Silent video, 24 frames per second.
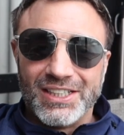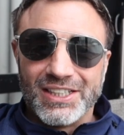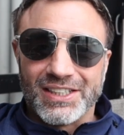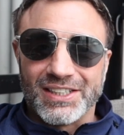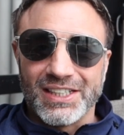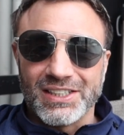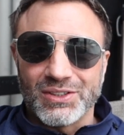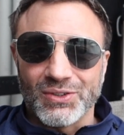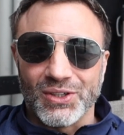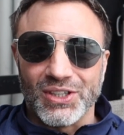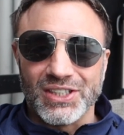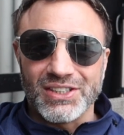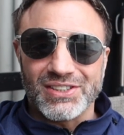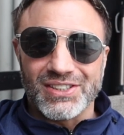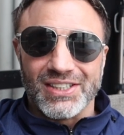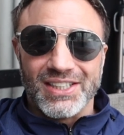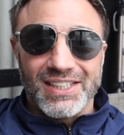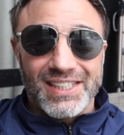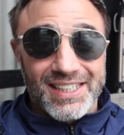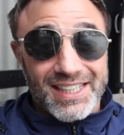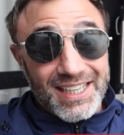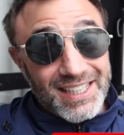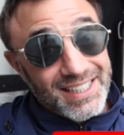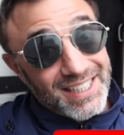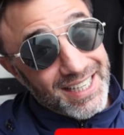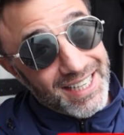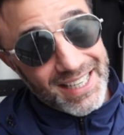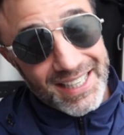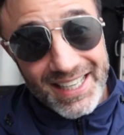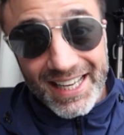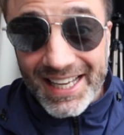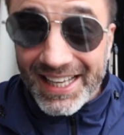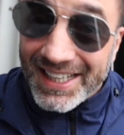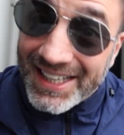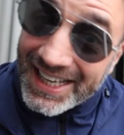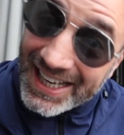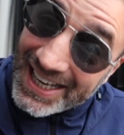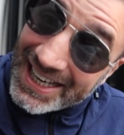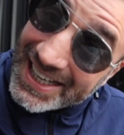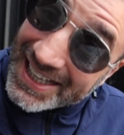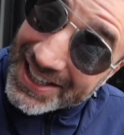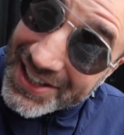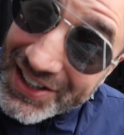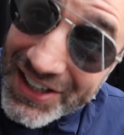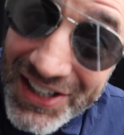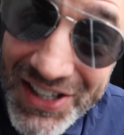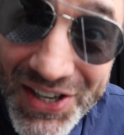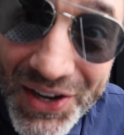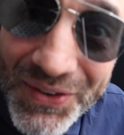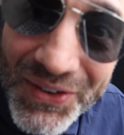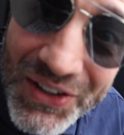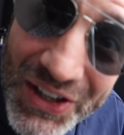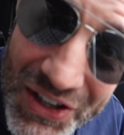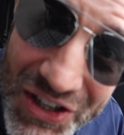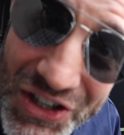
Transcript: This was the Tokyo